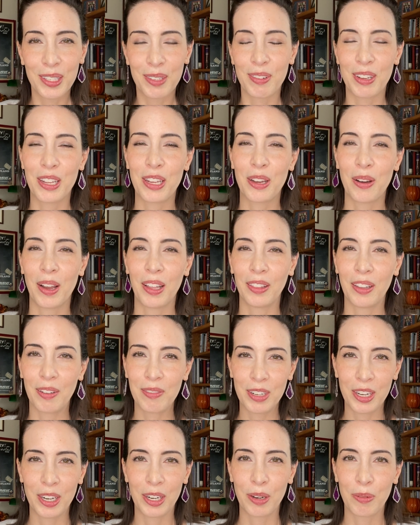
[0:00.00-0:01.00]
video. I'd love
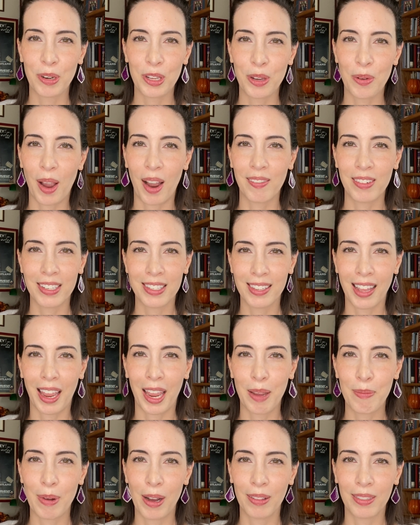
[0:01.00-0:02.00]
to hear what you have to say
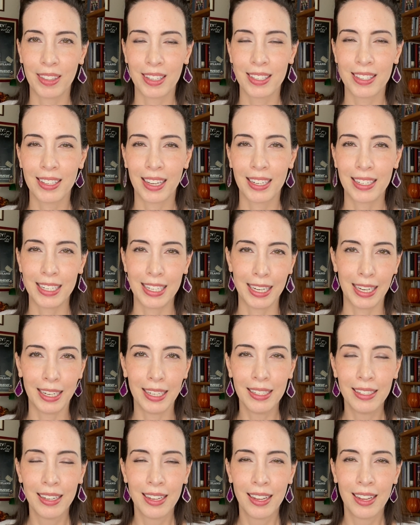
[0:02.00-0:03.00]
about this
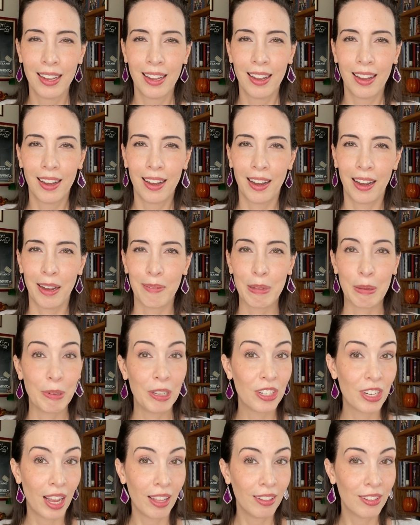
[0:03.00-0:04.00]
idea. Maybe it
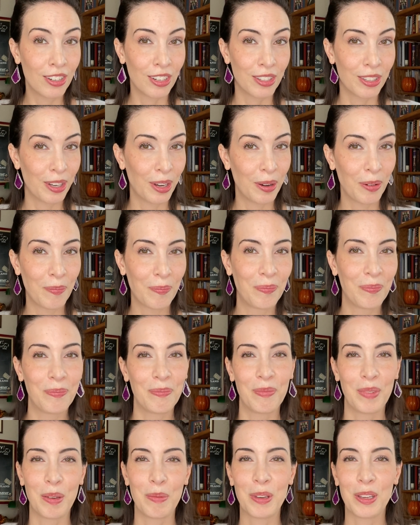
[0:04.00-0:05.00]
challenges you.
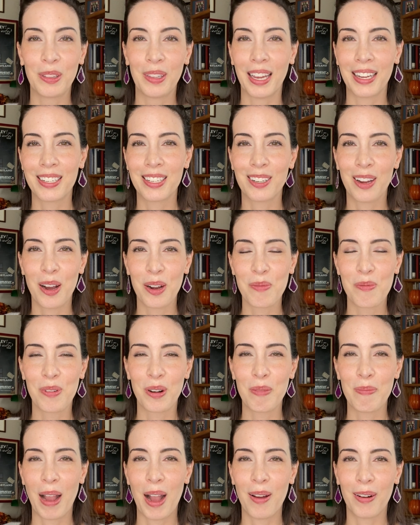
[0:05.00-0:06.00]
Maybe you'd like to talk more
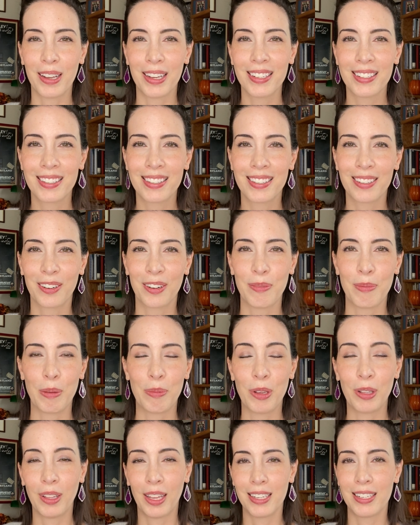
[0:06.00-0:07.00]
about it, or maybe
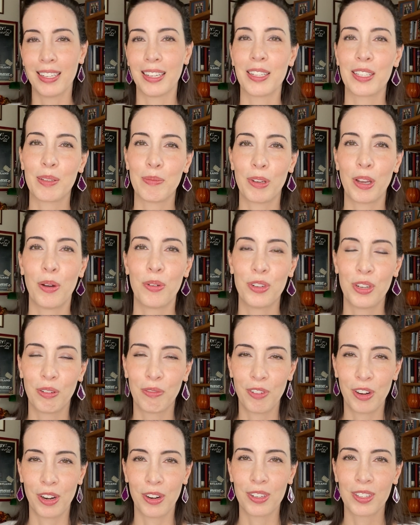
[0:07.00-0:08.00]
you'd like to get some coaching
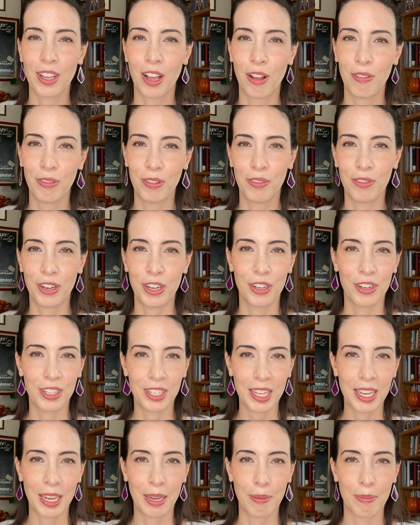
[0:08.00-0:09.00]
for yourself and for your
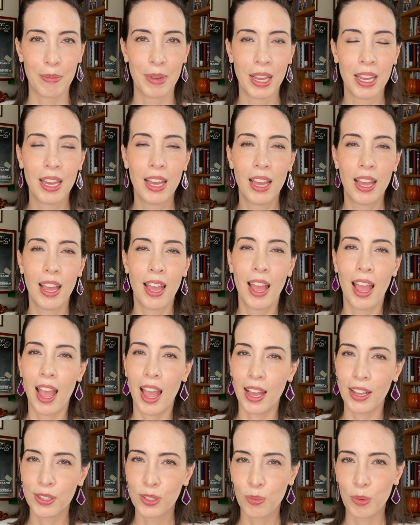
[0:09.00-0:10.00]
team
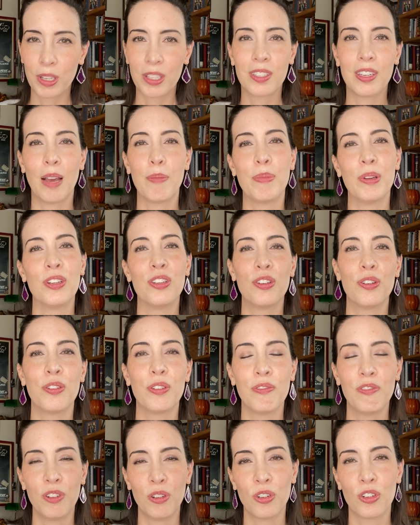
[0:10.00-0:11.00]
as we step into the
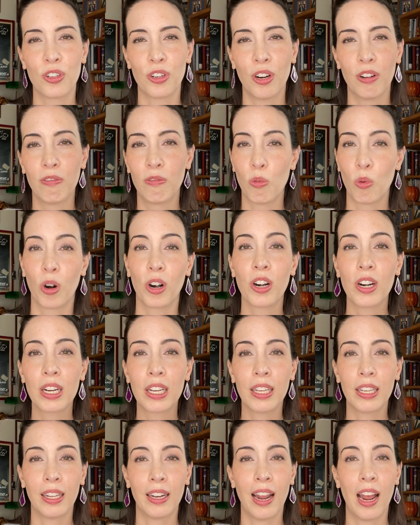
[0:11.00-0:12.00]
future of
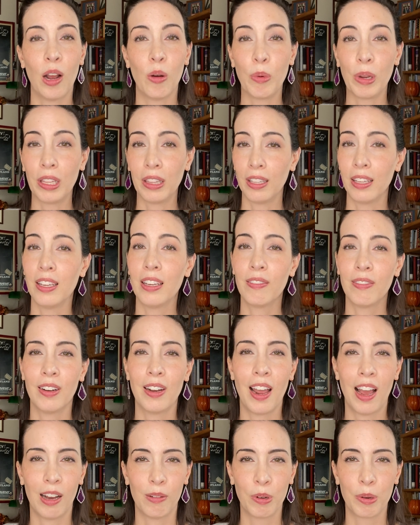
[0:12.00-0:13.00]
work and how we live and
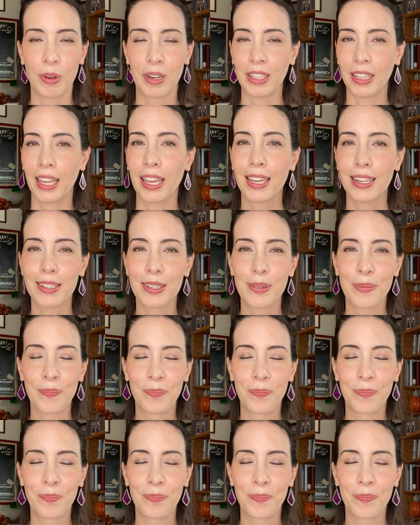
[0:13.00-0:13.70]
how we relate.